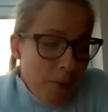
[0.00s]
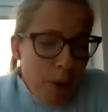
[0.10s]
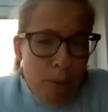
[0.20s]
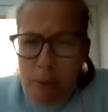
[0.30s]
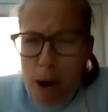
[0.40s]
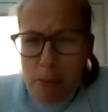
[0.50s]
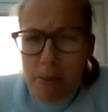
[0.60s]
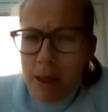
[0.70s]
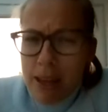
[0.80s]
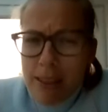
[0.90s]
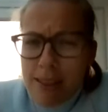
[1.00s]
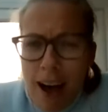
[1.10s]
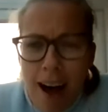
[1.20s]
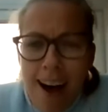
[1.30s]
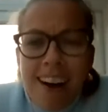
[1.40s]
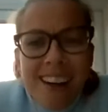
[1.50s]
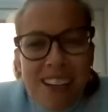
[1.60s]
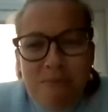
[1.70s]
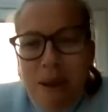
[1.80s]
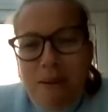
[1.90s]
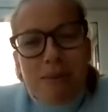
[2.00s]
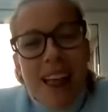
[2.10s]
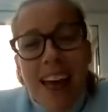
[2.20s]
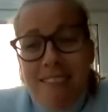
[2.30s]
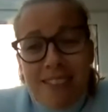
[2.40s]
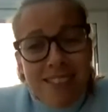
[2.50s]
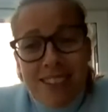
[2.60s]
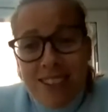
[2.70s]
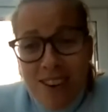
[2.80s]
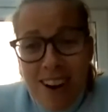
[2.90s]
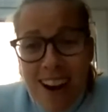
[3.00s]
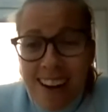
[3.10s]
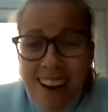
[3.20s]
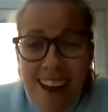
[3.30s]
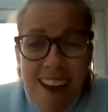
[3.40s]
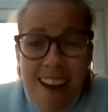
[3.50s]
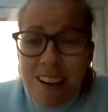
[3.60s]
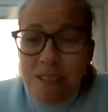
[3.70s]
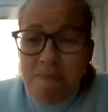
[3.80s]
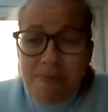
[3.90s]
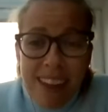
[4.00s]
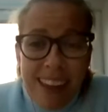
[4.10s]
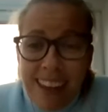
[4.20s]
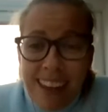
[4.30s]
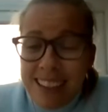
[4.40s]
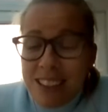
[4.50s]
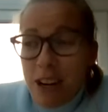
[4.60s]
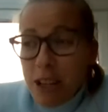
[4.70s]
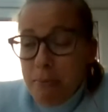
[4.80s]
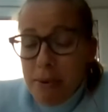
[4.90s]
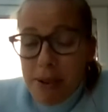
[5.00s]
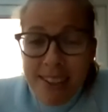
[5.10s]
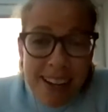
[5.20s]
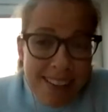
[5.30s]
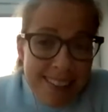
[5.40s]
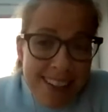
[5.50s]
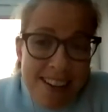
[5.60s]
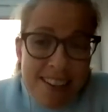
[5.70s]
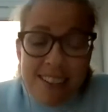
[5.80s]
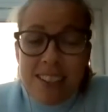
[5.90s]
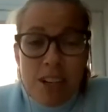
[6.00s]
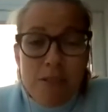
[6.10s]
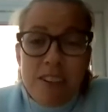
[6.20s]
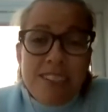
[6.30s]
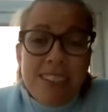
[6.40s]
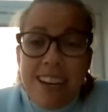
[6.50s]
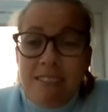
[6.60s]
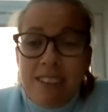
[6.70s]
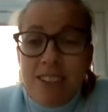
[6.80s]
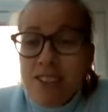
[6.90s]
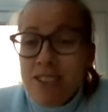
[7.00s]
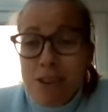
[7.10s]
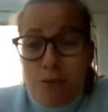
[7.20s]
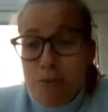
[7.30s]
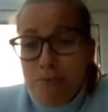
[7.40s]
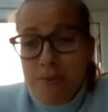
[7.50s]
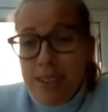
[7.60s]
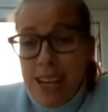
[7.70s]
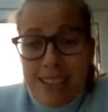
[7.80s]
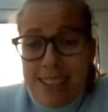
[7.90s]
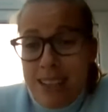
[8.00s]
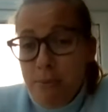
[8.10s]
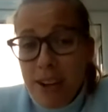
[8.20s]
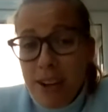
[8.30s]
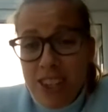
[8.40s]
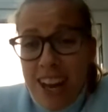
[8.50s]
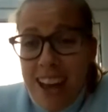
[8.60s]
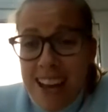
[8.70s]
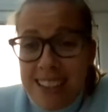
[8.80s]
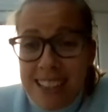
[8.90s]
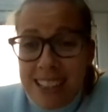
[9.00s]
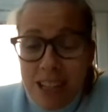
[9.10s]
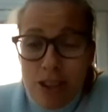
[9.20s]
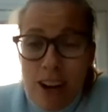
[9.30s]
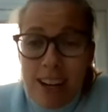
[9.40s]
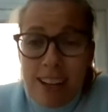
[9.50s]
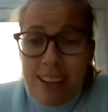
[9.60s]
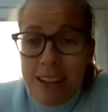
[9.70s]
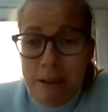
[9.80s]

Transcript: We were probably the hardest people ever to train. You know, the poor dance teachers had obviously never done dancing in wheelchairs, and trying to